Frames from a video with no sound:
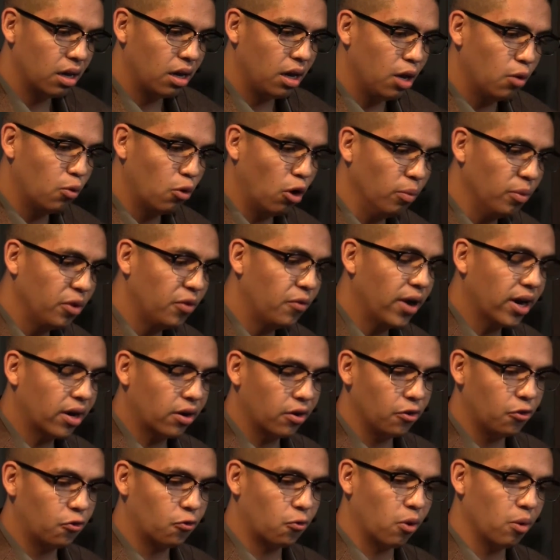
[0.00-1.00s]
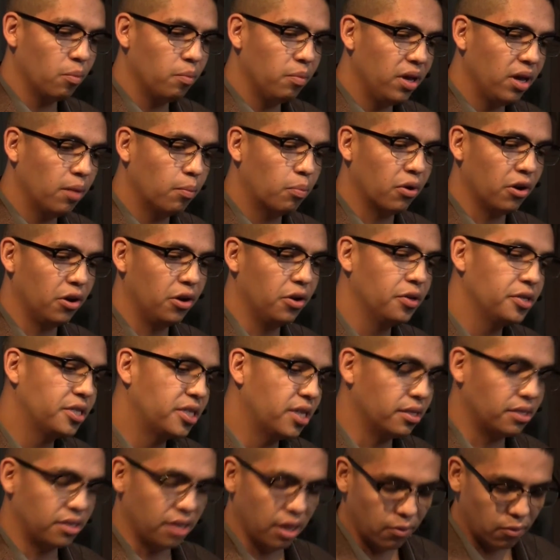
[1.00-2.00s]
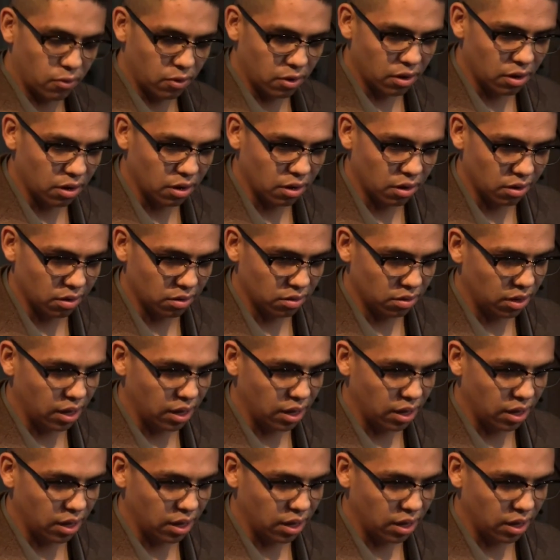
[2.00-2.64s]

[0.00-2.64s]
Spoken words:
enrollment records weren't being produced as they were,